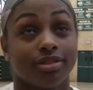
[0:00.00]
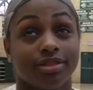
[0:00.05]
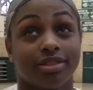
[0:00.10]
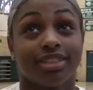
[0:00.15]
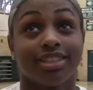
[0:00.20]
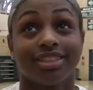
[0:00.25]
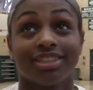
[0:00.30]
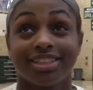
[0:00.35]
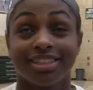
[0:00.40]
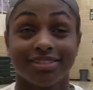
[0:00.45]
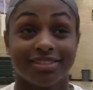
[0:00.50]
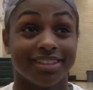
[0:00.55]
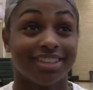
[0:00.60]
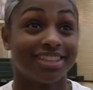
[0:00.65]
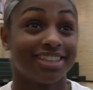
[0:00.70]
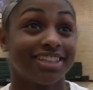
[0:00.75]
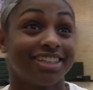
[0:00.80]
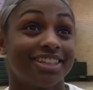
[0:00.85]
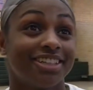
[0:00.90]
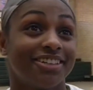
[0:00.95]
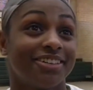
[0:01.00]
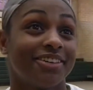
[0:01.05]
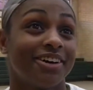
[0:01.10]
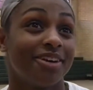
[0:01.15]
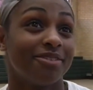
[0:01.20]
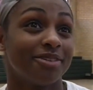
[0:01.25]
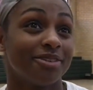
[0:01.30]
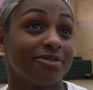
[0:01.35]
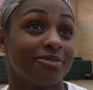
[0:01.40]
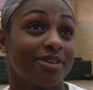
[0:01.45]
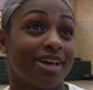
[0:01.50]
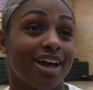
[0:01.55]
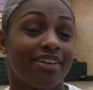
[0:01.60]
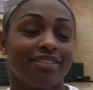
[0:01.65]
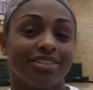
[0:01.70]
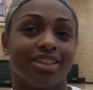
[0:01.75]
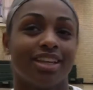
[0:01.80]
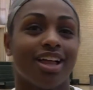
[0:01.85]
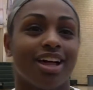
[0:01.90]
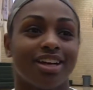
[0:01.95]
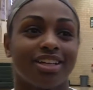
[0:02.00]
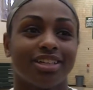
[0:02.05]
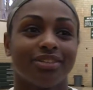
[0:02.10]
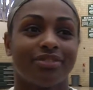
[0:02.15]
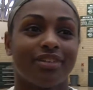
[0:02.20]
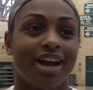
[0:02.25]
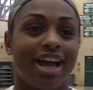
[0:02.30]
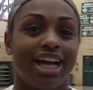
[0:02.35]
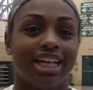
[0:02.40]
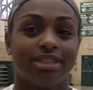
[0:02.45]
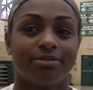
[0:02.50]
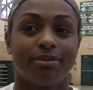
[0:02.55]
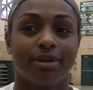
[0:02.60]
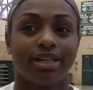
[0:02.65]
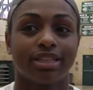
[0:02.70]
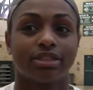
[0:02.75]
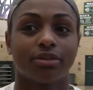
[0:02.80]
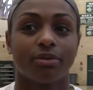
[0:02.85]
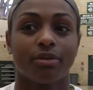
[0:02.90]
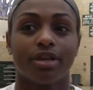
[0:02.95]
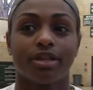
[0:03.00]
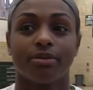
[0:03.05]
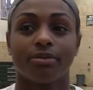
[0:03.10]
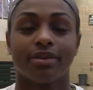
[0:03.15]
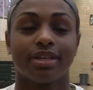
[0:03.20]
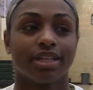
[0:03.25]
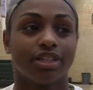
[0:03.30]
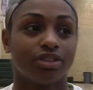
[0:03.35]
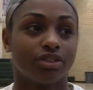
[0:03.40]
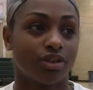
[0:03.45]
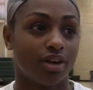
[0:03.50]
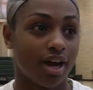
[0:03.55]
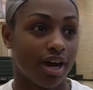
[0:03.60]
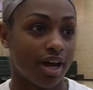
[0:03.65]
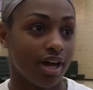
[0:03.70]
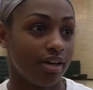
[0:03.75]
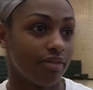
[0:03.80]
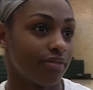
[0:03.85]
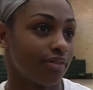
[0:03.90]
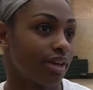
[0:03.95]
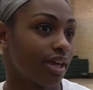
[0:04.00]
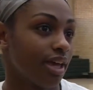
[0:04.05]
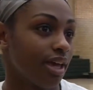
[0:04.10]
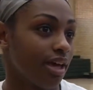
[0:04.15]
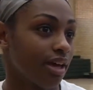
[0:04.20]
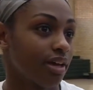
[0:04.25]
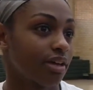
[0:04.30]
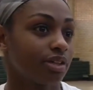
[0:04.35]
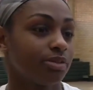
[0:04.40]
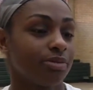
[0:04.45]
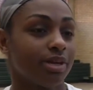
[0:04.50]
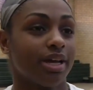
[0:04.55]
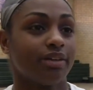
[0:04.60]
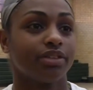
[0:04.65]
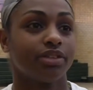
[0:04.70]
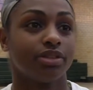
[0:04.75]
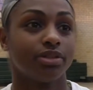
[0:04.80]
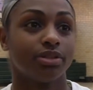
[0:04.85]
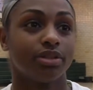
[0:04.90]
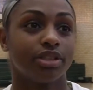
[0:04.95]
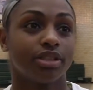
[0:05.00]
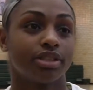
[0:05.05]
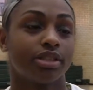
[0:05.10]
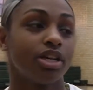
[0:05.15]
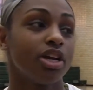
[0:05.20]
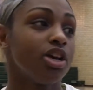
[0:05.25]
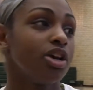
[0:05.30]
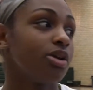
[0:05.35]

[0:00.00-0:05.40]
This team this year, we have a lot of different aspects of whether we could drive, kick, we have shooters.